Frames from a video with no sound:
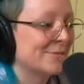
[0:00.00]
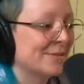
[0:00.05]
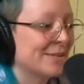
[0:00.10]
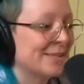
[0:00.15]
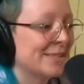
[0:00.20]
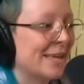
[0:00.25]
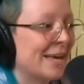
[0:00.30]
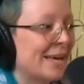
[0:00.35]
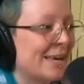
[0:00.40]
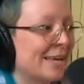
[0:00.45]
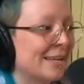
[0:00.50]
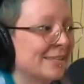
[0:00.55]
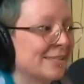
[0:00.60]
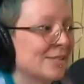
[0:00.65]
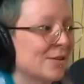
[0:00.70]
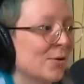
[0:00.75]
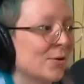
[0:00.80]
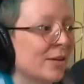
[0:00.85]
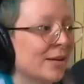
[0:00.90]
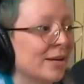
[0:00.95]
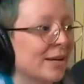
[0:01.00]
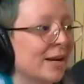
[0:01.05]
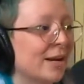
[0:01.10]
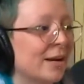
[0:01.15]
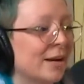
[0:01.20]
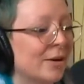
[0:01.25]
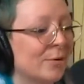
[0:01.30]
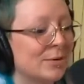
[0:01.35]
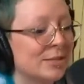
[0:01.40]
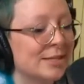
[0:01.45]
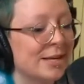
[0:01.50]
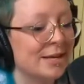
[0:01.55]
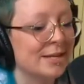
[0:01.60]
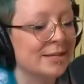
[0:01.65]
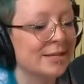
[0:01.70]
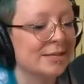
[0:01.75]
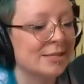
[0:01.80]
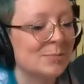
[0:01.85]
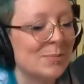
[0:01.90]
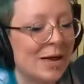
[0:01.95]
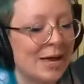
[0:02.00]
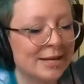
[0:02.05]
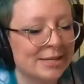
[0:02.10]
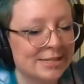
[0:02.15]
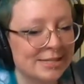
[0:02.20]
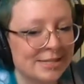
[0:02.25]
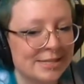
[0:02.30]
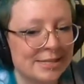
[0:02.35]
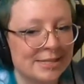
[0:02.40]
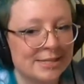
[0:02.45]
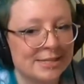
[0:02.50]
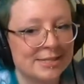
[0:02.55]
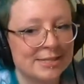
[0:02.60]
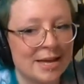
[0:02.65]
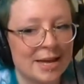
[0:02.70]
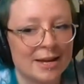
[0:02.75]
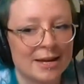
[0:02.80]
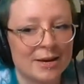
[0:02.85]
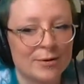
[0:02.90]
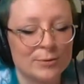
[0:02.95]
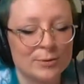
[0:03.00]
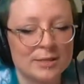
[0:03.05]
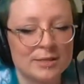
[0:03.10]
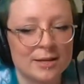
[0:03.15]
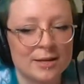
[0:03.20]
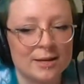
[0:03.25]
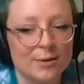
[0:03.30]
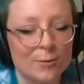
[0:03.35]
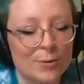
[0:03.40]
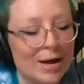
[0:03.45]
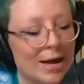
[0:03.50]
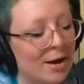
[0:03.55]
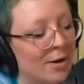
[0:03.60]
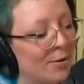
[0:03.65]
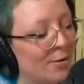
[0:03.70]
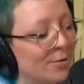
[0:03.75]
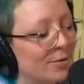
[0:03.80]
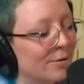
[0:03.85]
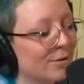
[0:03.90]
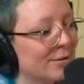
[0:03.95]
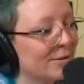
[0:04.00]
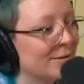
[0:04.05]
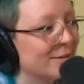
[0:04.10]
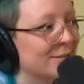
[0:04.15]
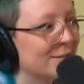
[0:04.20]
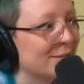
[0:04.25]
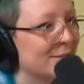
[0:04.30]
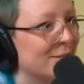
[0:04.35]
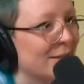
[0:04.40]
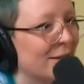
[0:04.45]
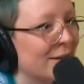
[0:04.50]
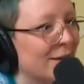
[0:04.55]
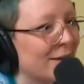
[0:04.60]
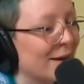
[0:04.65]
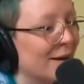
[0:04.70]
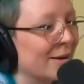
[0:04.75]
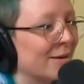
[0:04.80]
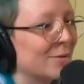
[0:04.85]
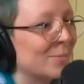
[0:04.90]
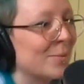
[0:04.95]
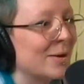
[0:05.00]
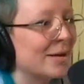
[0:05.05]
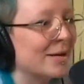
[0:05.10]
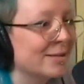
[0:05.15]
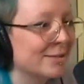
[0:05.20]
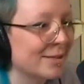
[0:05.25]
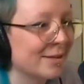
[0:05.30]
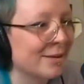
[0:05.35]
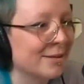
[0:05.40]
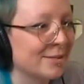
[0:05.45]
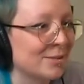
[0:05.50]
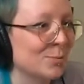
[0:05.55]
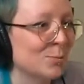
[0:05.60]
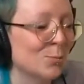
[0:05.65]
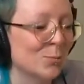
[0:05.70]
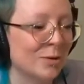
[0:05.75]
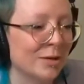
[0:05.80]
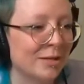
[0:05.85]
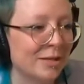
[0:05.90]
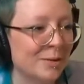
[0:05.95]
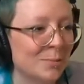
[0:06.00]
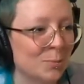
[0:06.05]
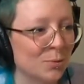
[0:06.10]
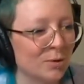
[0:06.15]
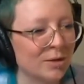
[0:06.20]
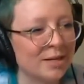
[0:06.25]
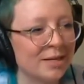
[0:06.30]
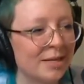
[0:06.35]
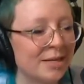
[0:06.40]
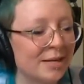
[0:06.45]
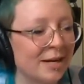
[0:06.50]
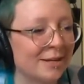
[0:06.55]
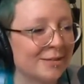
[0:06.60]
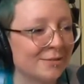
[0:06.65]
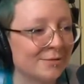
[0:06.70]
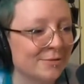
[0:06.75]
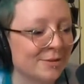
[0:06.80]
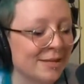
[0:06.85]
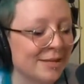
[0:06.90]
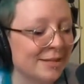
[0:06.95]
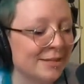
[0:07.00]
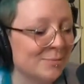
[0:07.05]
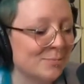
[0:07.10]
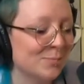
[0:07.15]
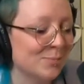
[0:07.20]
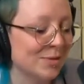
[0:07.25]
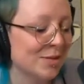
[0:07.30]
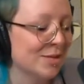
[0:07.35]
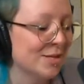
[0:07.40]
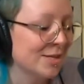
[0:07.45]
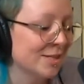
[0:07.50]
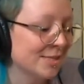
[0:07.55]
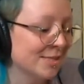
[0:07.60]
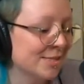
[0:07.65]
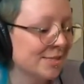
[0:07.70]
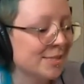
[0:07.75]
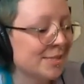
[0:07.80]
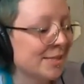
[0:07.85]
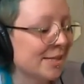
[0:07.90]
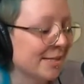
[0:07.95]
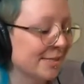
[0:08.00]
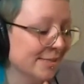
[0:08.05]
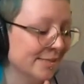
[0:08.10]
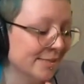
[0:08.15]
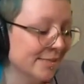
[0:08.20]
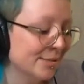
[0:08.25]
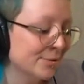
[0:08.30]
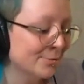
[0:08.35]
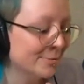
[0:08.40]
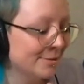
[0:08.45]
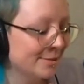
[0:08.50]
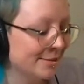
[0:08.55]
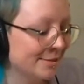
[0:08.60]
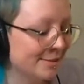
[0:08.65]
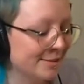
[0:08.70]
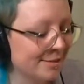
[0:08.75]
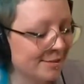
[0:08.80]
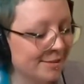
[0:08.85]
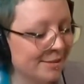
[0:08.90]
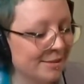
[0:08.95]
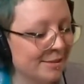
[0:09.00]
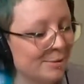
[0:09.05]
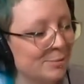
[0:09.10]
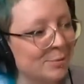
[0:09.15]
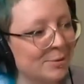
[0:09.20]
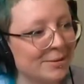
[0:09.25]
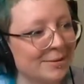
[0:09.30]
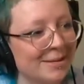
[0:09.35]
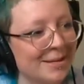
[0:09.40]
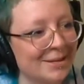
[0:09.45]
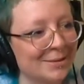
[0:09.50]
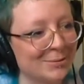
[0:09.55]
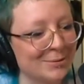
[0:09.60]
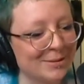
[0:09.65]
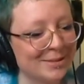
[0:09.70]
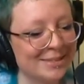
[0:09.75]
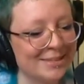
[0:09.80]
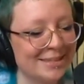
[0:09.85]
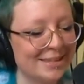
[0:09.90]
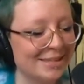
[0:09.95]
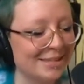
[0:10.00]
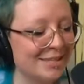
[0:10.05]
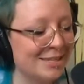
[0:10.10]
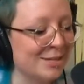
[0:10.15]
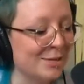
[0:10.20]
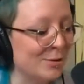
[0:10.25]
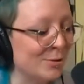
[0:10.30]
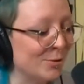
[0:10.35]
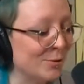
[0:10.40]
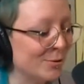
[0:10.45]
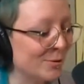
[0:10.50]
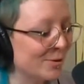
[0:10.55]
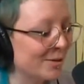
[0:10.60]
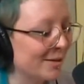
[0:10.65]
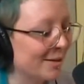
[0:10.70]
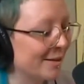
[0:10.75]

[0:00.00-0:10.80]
like that. And so like I was getting these magazines, and I was like, wow, this like I could make like some really pretty kind of like slightly erotic but like really like cute